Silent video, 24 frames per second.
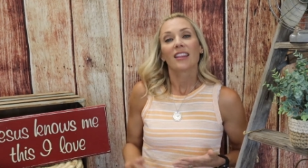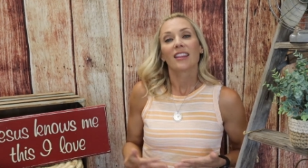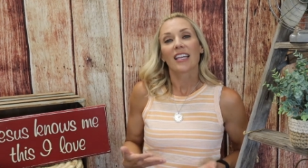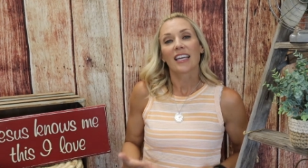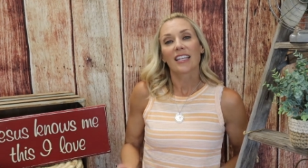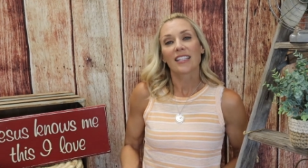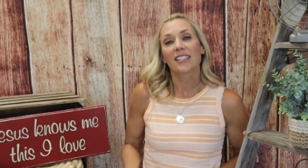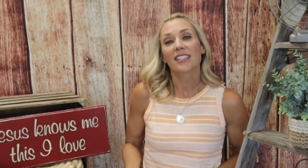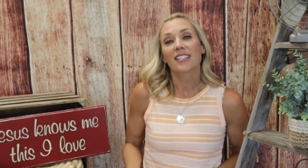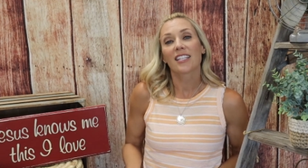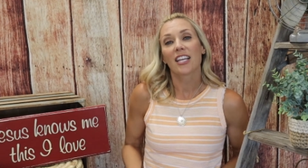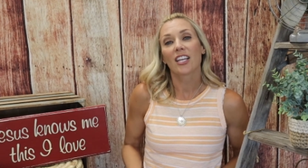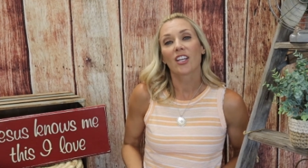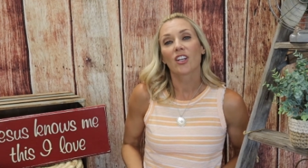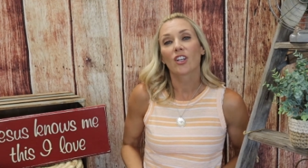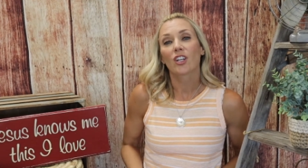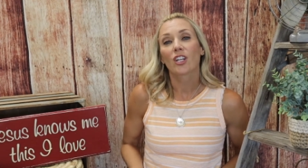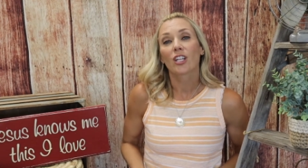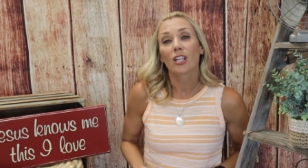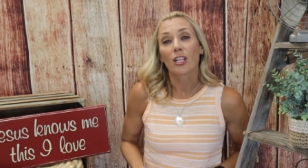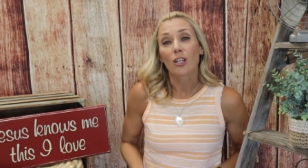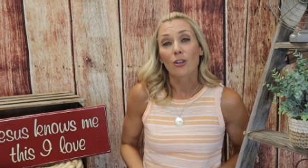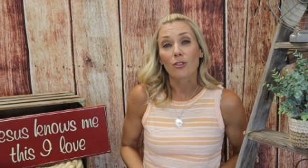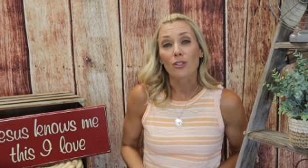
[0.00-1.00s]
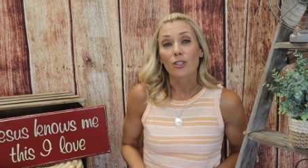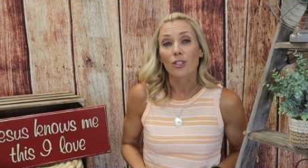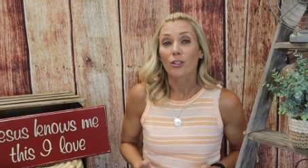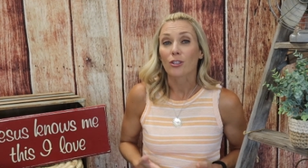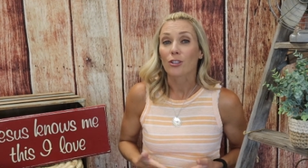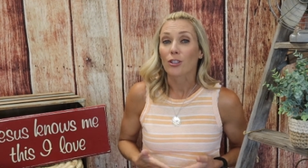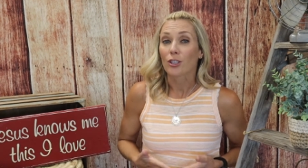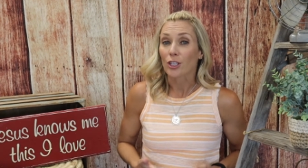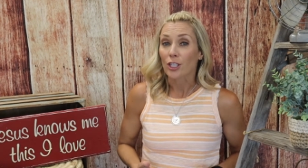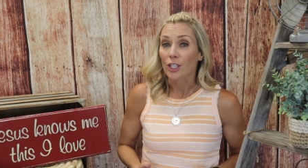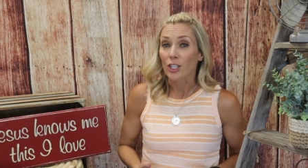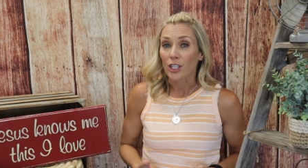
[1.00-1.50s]
Let's take a
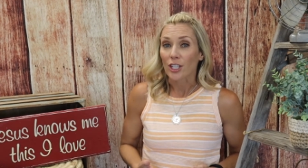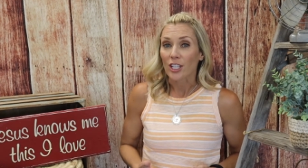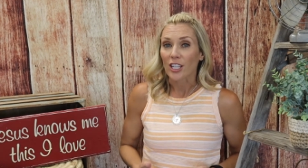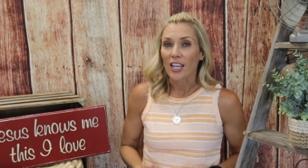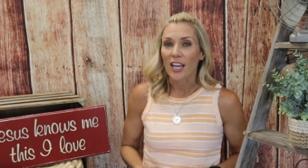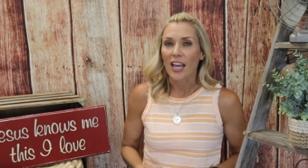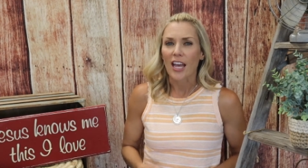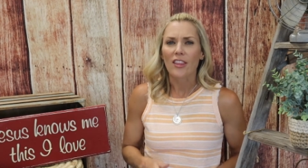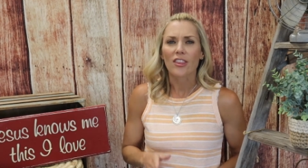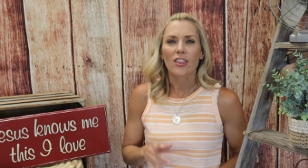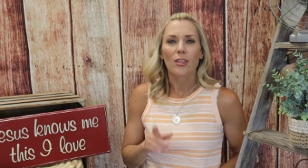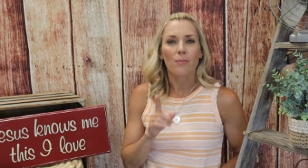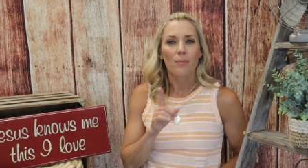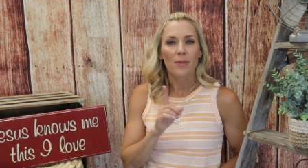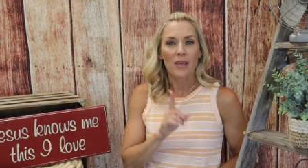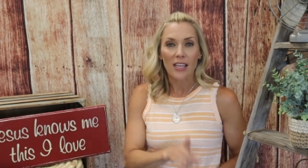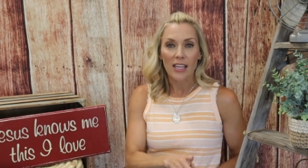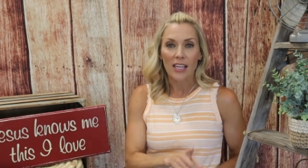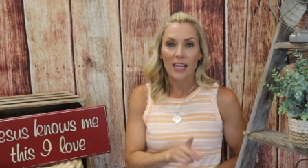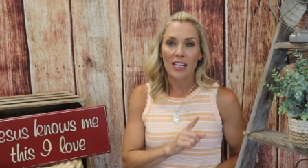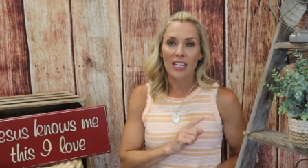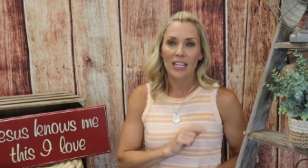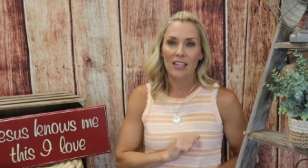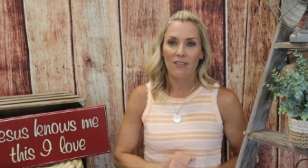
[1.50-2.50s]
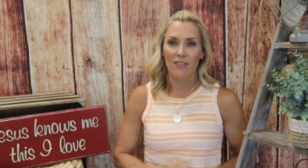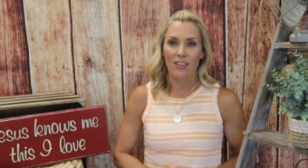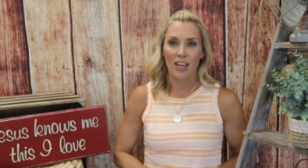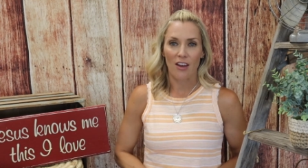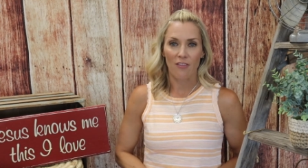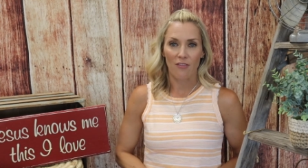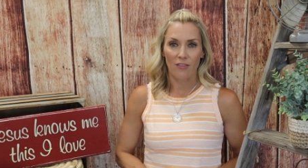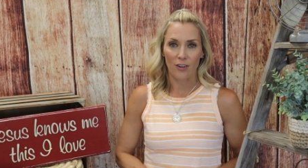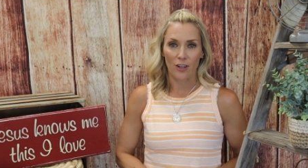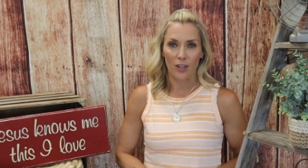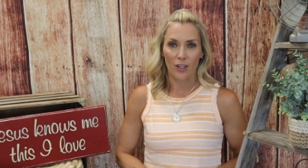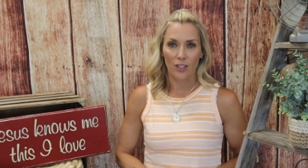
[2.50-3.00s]
closer look at the beginning of
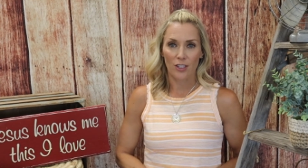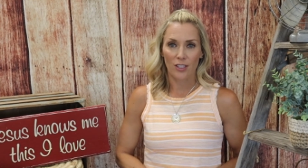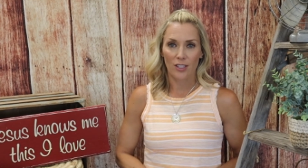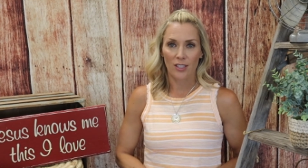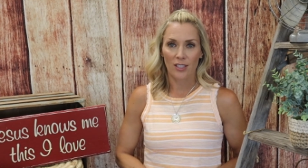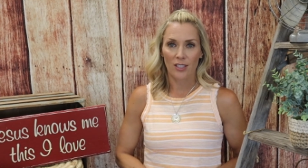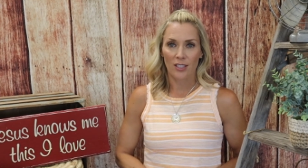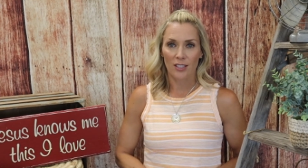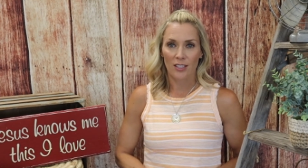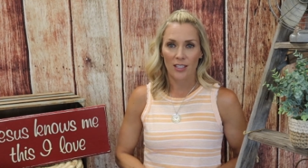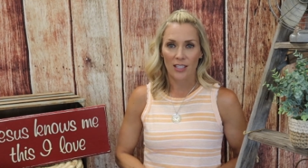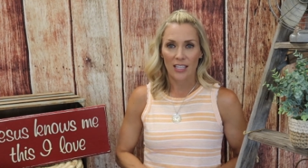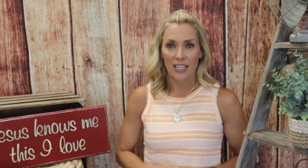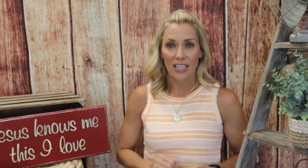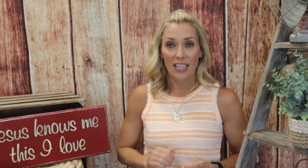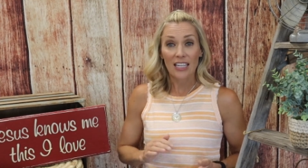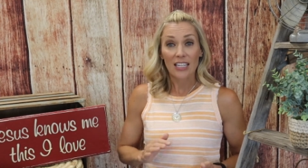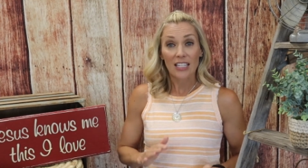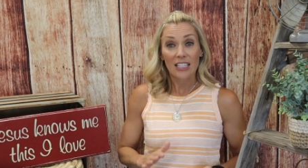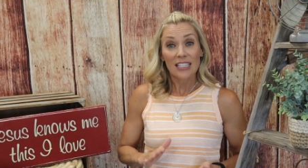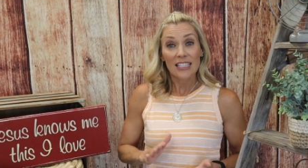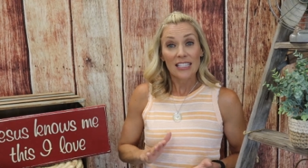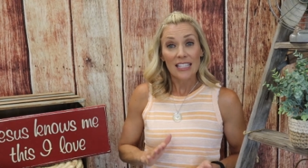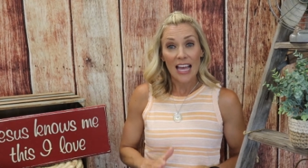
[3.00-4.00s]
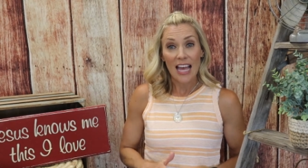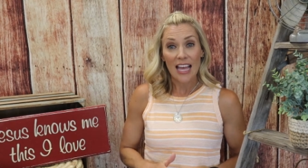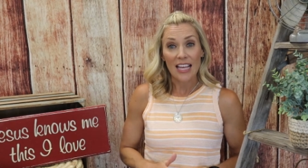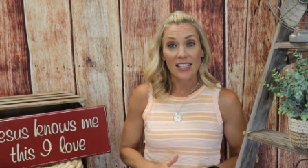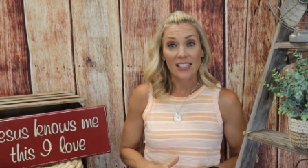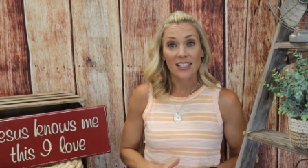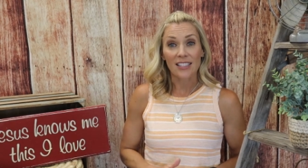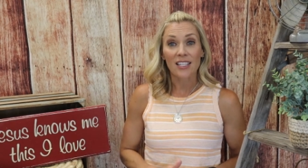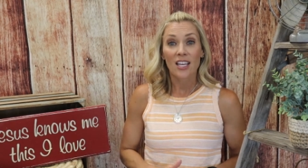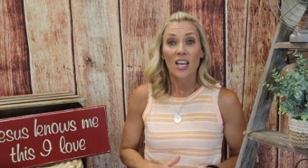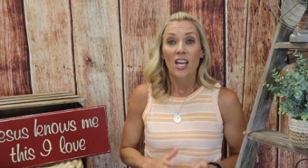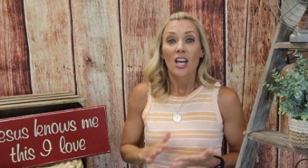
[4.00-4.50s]
that verse it
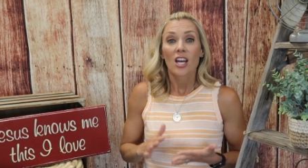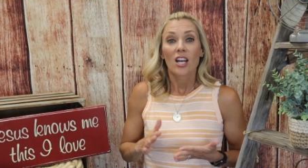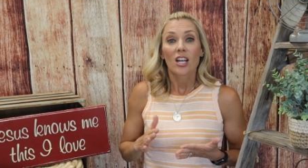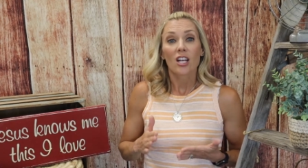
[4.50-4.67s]
says,